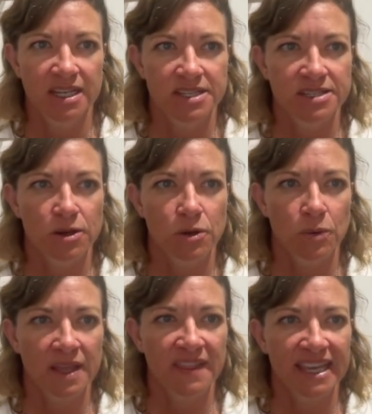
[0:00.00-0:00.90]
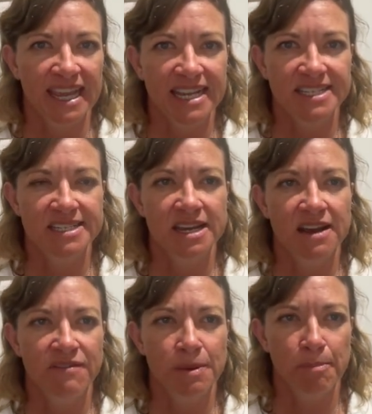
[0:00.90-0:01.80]
So in the case
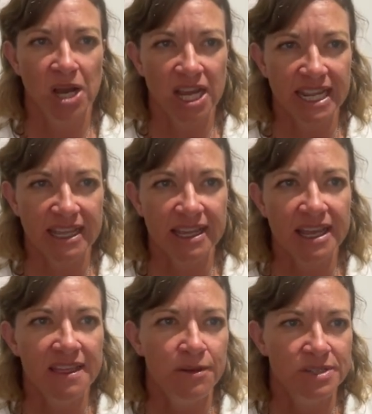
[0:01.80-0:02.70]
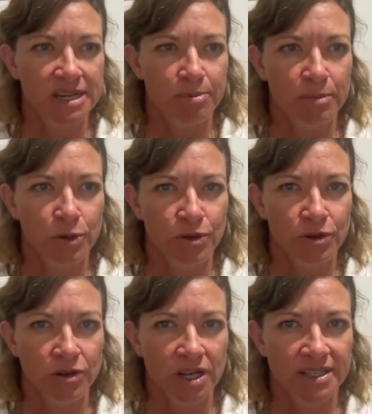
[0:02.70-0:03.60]
of the body, those upper motor
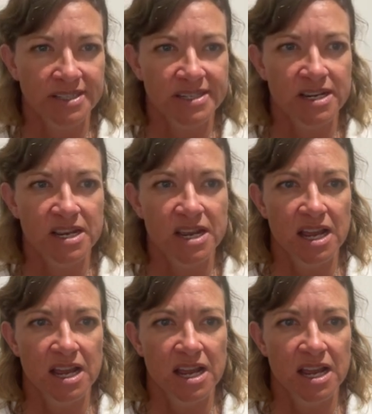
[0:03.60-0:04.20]
neurons